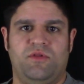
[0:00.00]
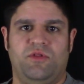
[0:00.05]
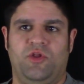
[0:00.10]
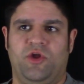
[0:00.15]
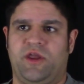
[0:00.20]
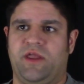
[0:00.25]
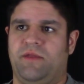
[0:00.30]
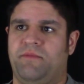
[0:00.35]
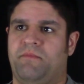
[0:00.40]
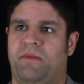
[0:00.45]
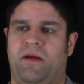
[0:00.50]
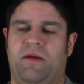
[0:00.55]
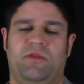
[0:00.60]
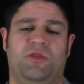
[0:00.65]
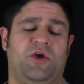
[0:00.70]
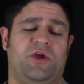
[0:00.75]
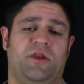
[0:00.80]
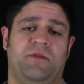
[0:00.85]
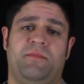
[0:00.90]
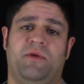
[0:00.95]
look in
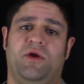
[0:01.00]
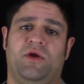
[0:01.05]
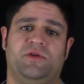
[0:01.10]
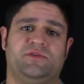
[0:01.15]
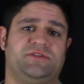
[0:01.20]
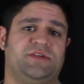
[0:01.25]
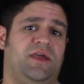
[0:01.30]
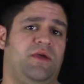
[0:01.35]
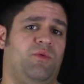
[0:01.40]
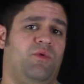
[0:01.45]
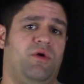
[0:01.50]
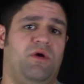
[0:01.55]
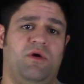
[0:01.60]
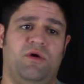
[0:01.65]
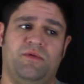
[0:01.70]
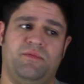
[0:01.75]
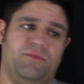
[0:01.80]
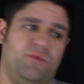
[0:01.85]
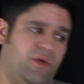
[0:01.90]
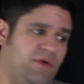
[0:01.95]
a mirror and say,
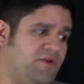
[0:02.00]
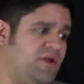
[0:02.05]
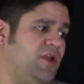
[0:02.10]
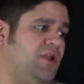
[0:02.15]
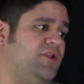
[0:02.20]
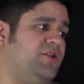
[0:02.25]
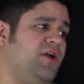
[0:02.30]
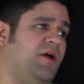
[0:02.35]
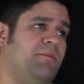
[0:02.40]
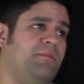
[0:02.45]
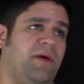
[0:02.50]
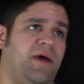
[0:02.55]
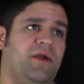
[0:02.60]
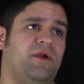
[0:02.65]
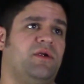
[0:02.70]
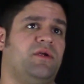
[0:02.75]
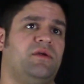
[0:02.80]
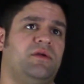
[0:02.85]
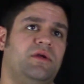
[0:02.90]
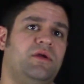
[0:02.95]
well, we could have done
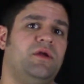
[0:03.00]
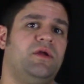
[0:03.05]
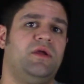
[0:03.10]
better.